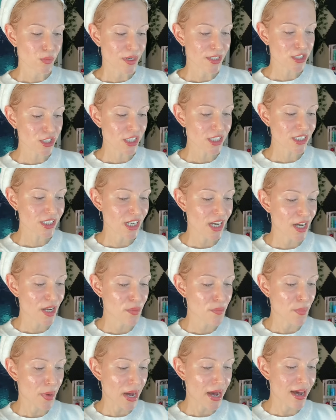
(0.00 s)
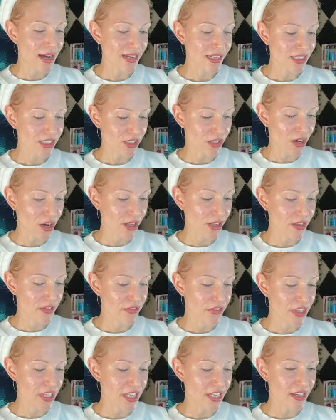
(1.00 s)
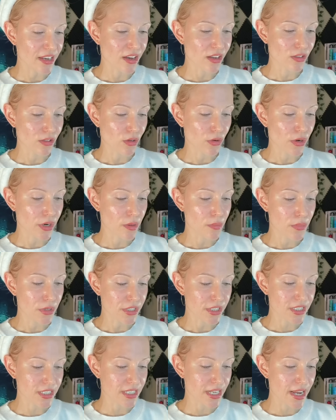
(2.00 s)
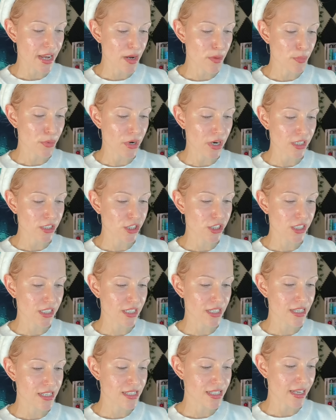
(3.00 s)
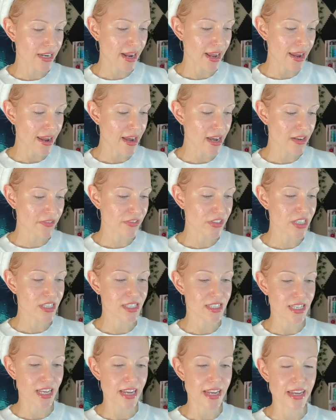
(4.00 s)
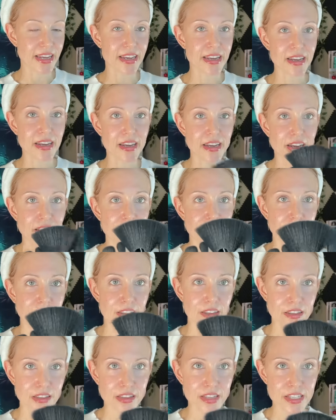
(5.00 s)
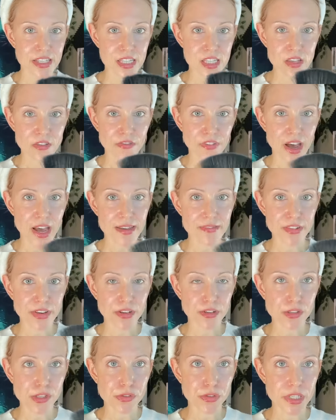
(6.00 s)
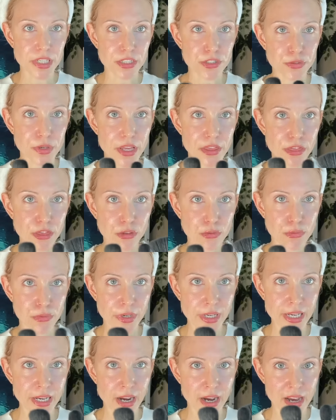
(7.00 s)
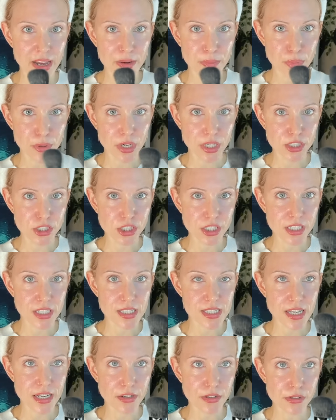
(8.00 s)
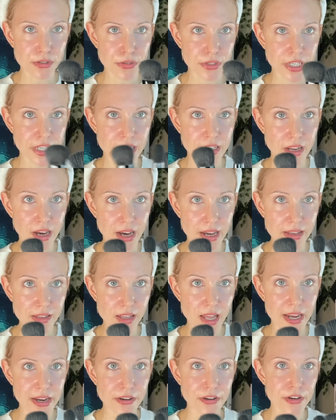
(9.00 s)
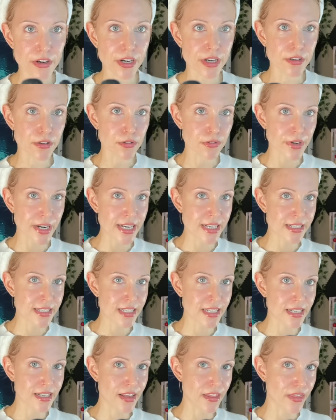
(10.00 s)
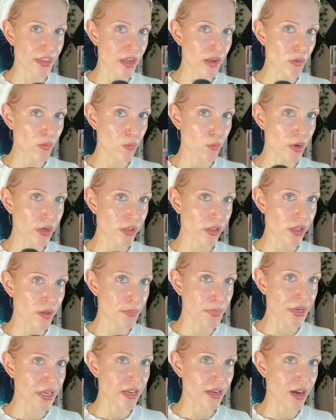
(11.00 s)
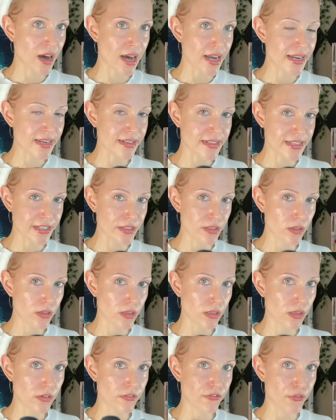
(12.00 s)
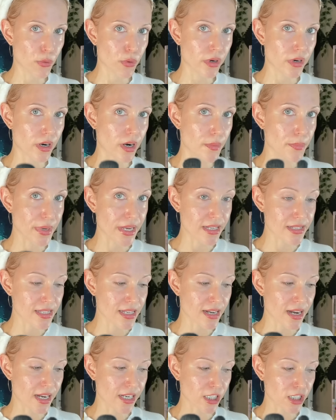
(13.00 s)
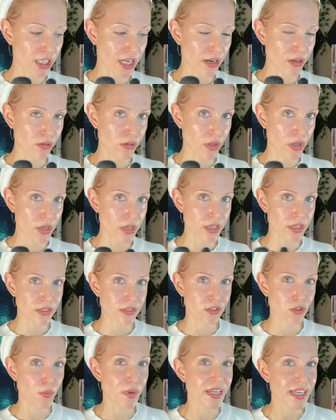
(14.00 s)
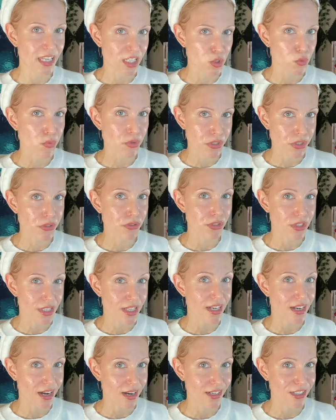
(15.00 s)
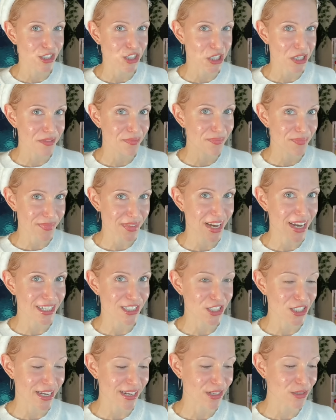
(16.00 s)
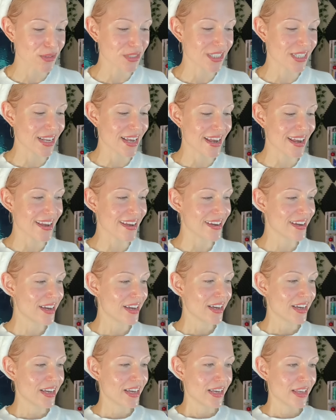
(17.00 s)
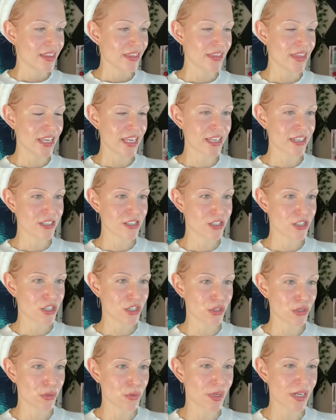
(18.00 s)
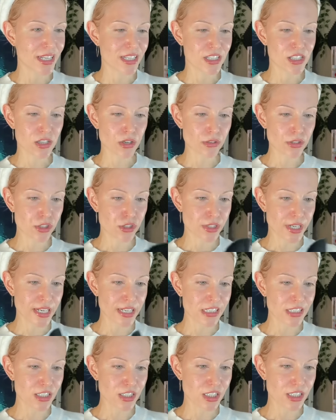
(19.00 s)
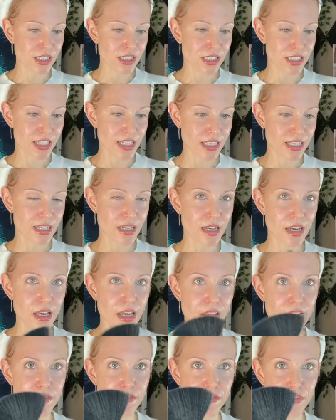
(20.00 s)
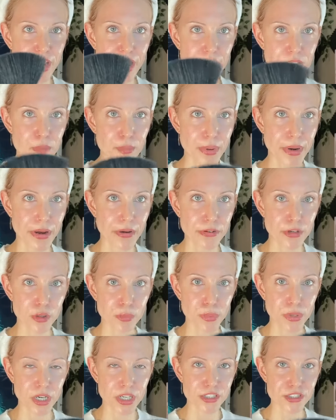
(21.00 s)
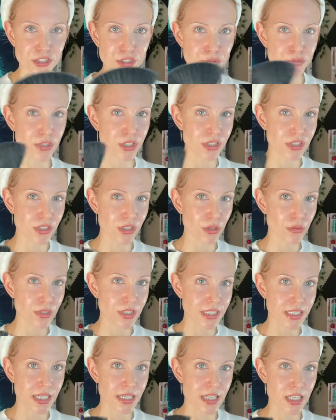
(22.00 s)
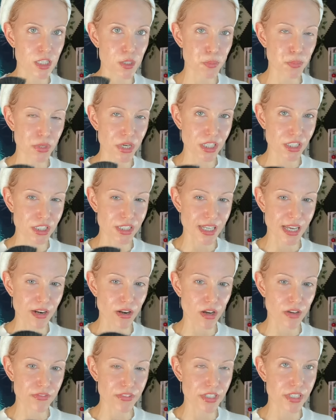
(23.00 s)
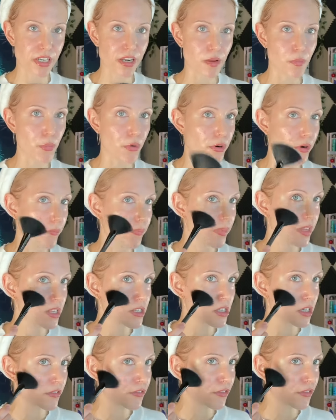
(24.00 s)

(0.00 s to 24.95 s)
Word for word: I just unboxed all of the Laura Mercier brushes, and I have to say, uh, this is the five included. You get three eye brushes, including an eyeliner, and granted, they will be ideal for a basic eyeshadow look, so I guess we'll use the Kaja eyeshadow today. These two, it's so strange to see a fan powder brush. You just don't see this brush that often anymore. It's good